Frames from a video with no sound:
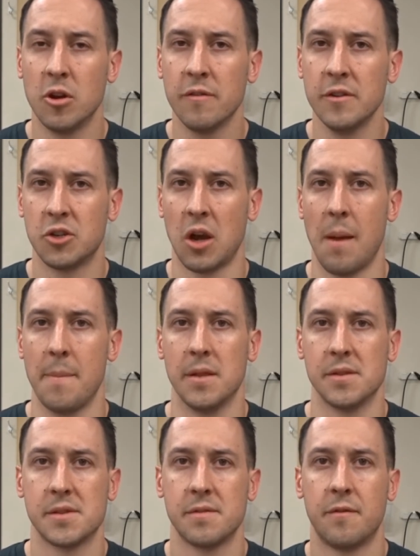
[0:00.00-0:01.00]
nerve
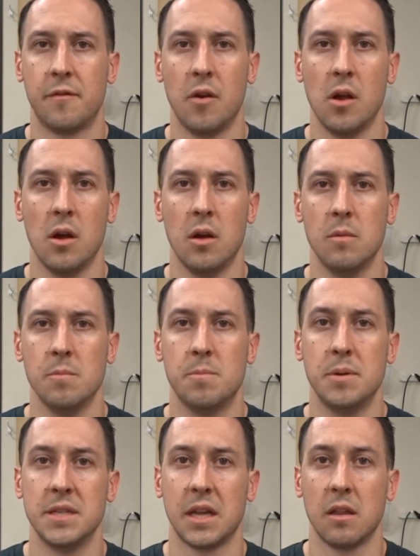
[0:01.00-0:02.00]
entrapments from
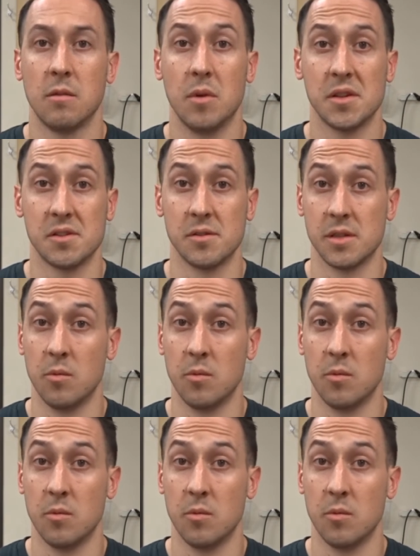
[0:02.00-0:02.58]
particular muscles,